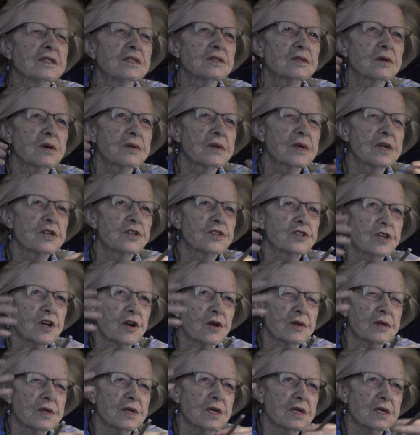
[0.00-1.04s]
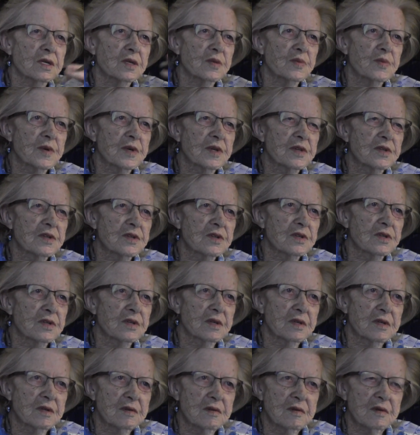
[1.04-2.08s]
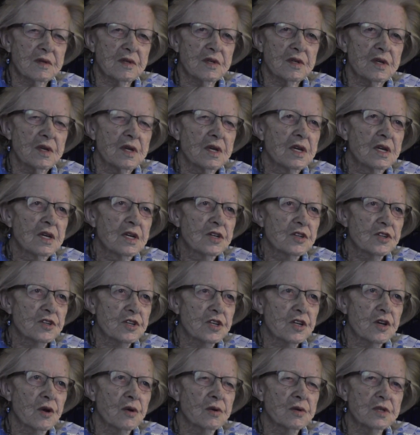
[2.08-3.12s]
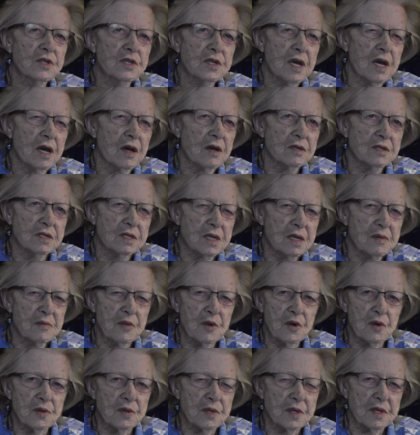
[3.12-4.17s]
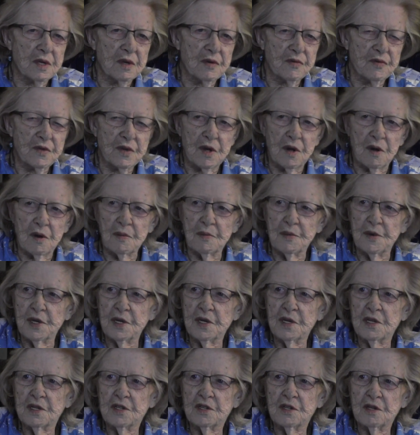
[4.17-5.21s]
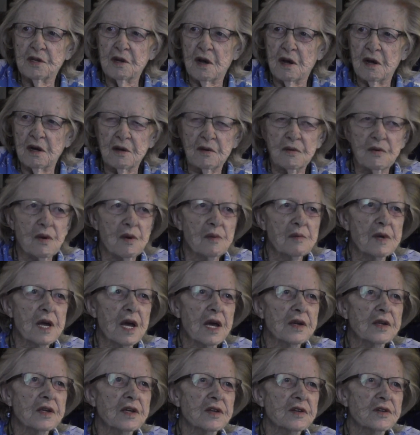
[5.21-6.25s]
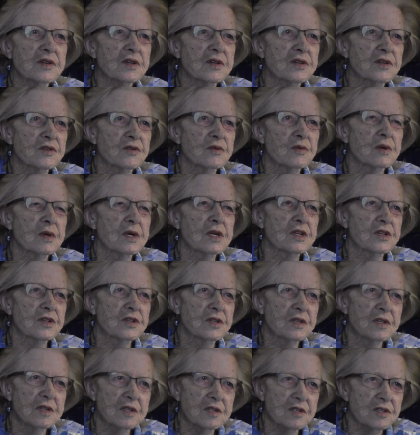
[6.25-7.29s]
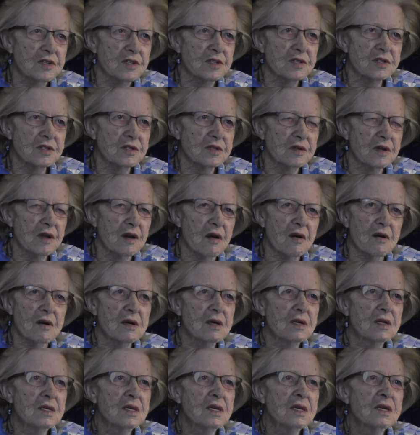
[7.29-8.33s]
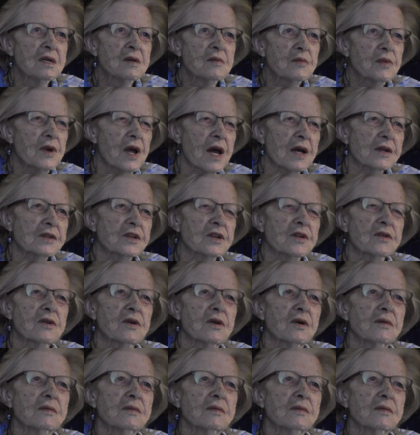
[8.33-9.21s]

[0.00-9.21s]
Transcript: So they share the expenses, and she owns the house. They both live there, but it's not a romantic situation. It's just, practical.